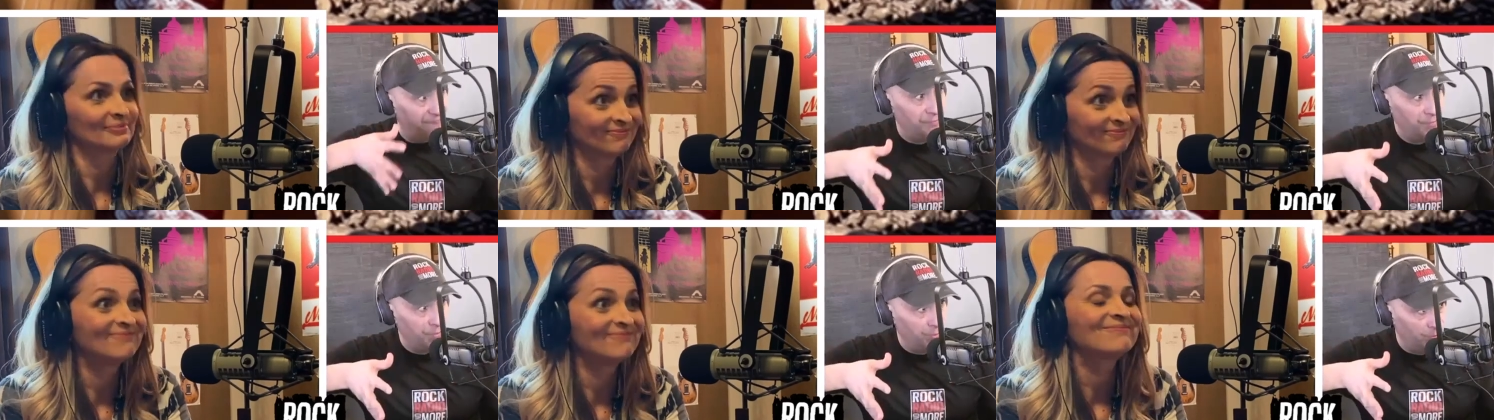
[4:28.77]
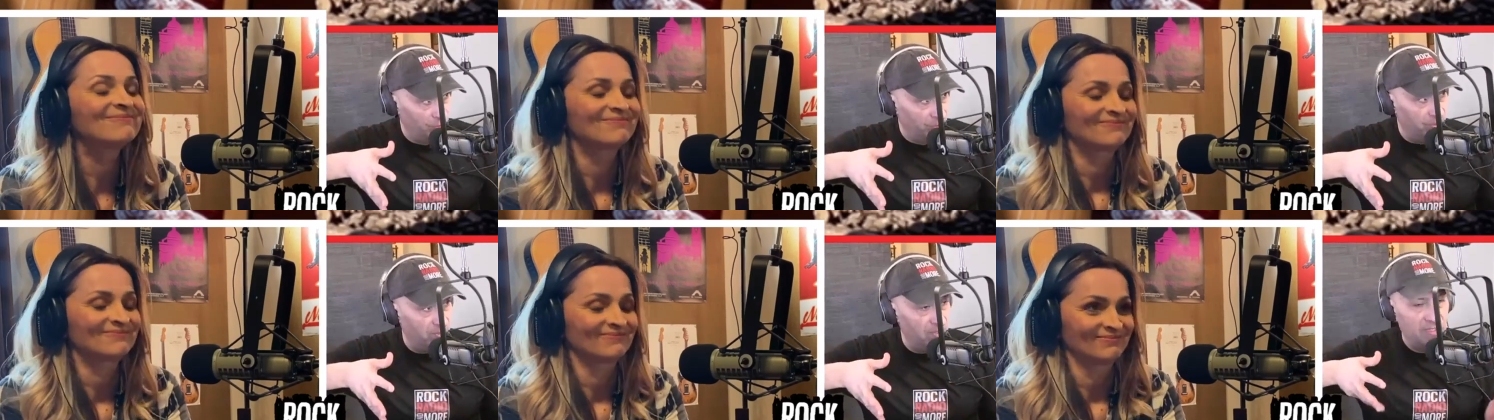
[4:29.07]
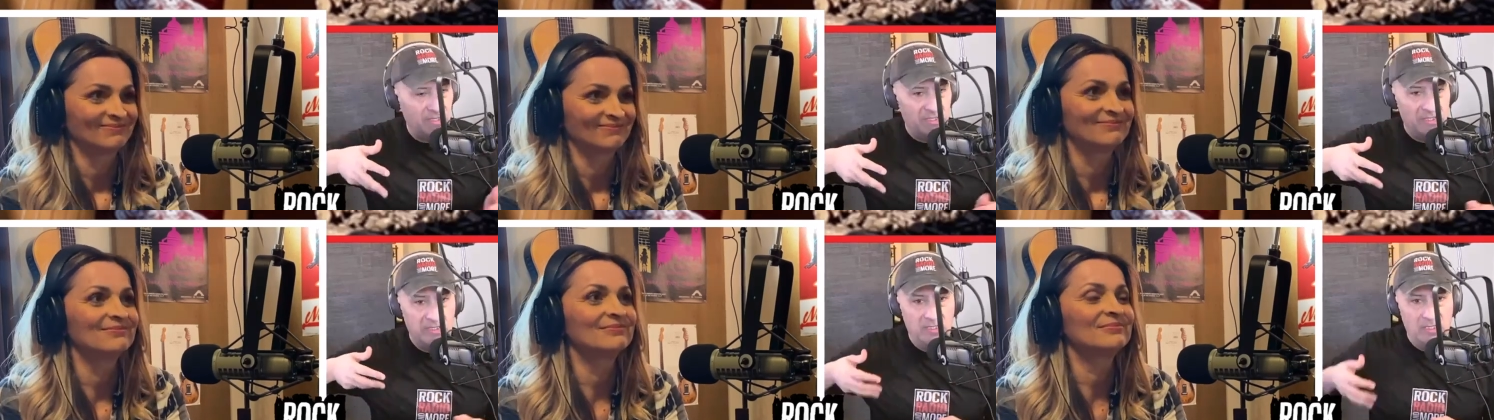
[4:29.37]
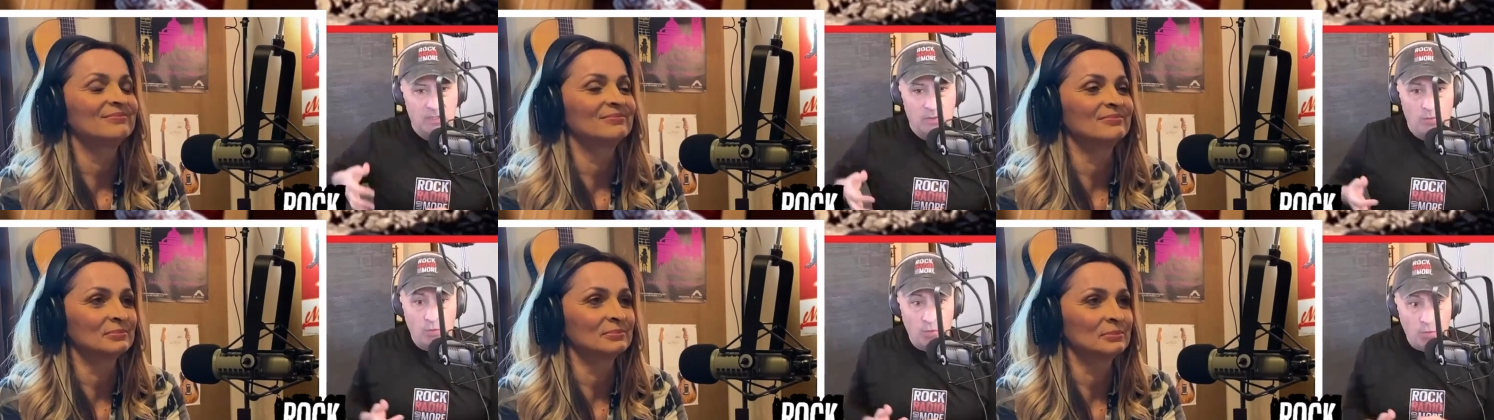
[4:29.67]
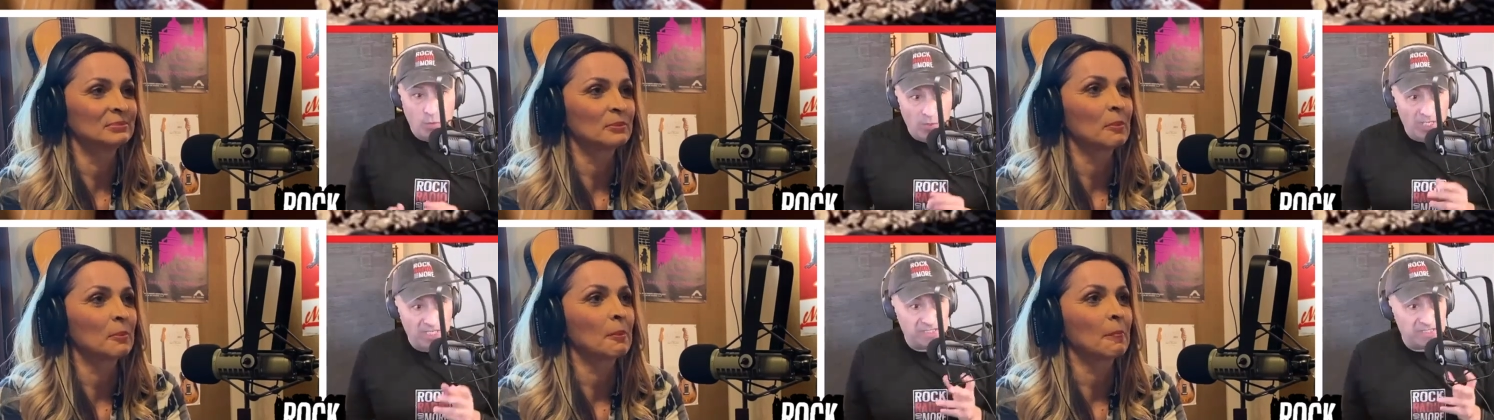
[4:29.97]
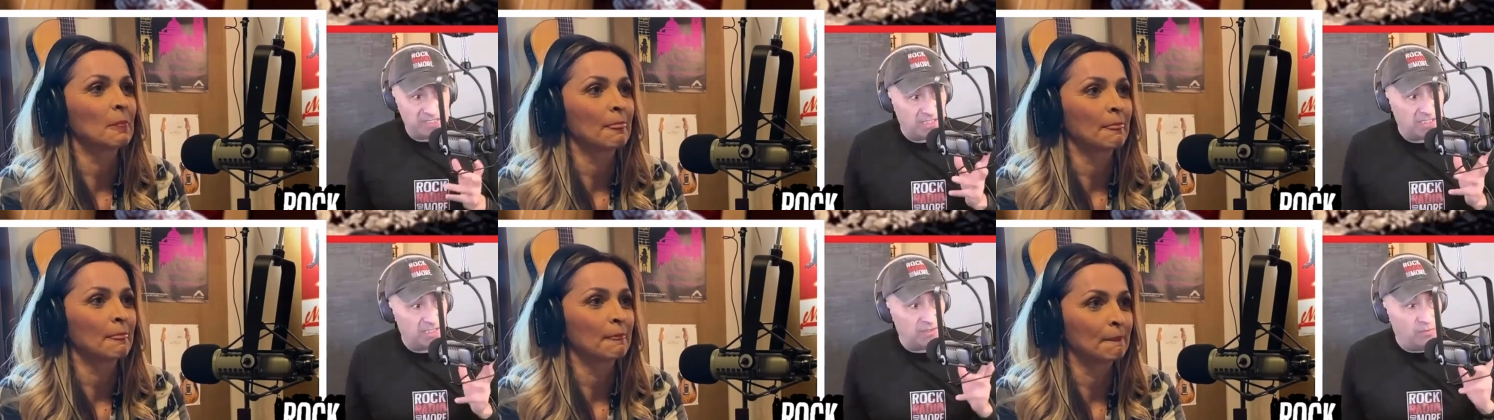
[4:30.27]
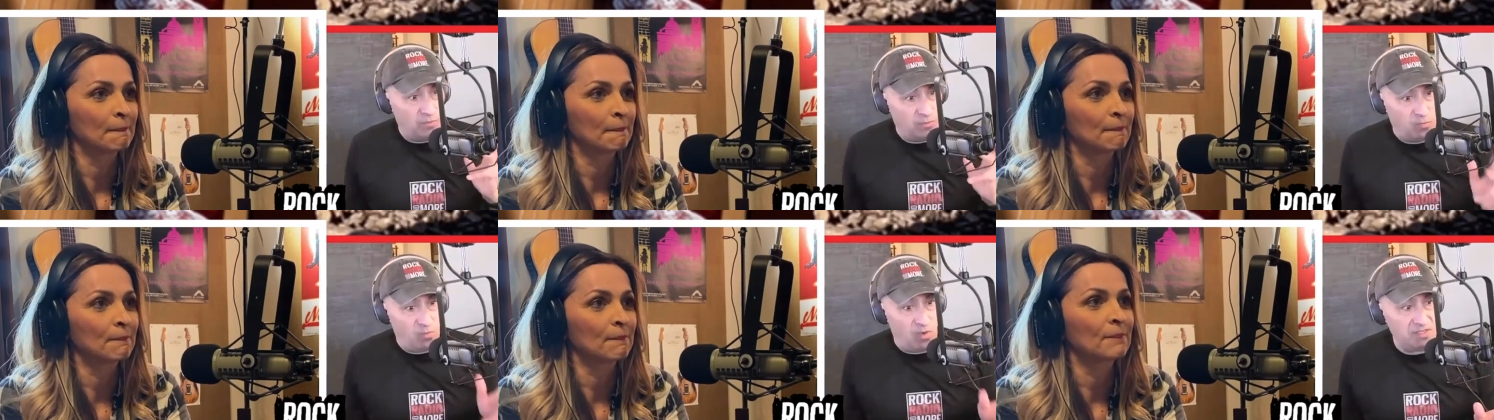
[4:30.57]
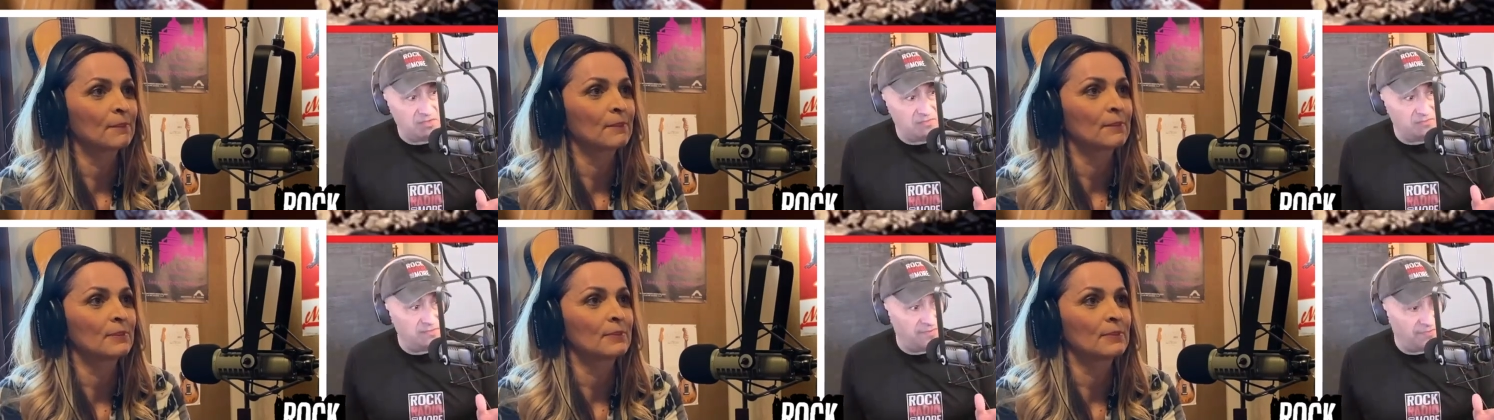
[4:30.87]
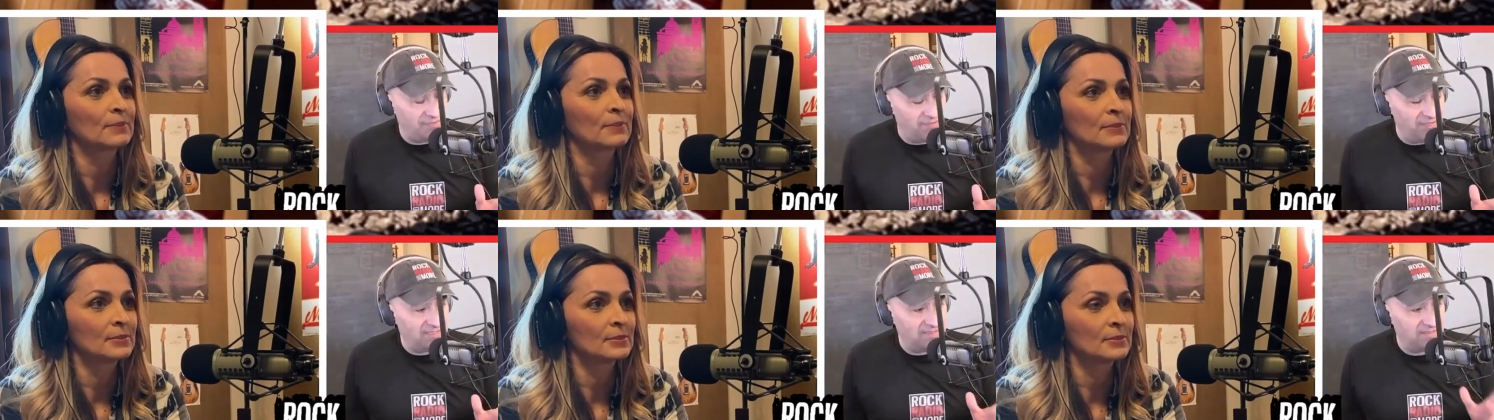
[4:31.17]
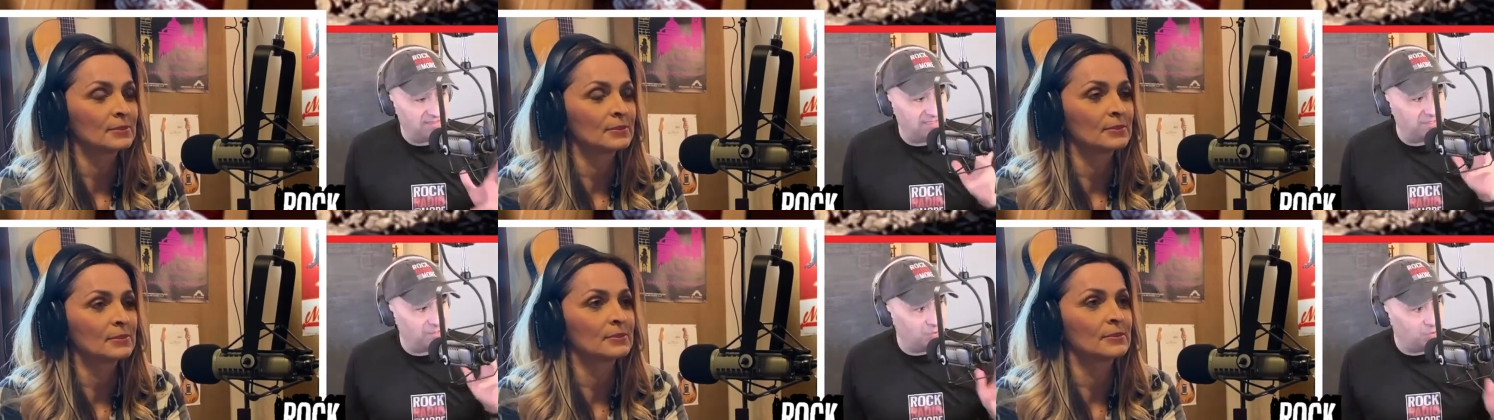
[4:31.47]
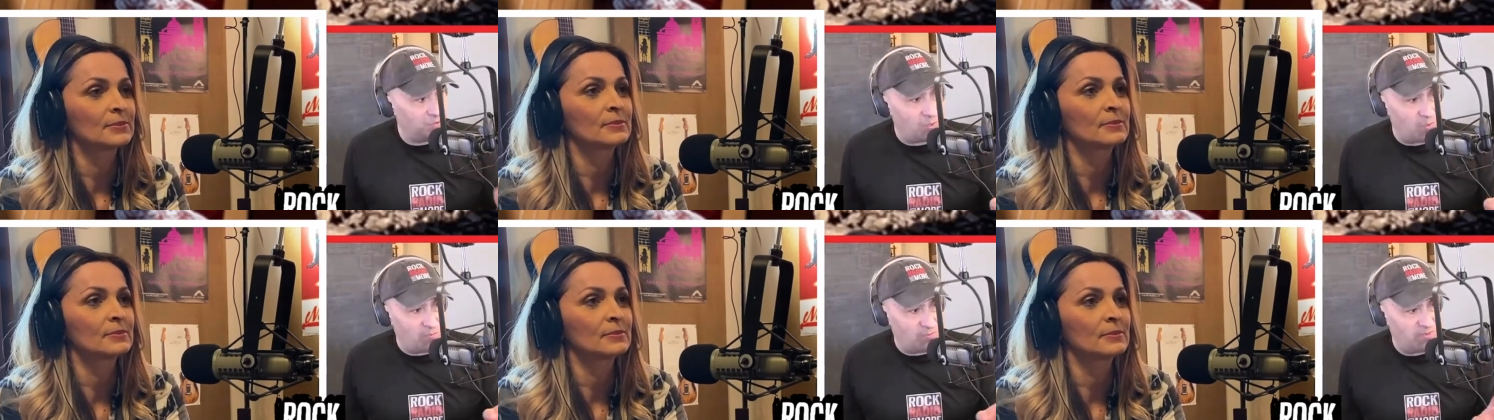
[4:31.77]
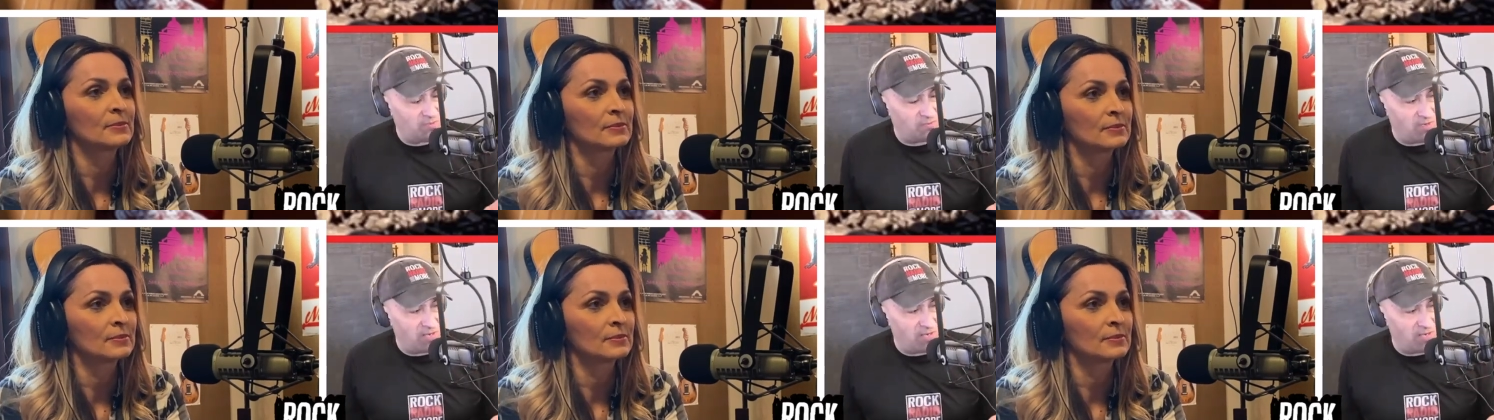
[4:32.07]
Speaker 1: food. Which one of the things that you told me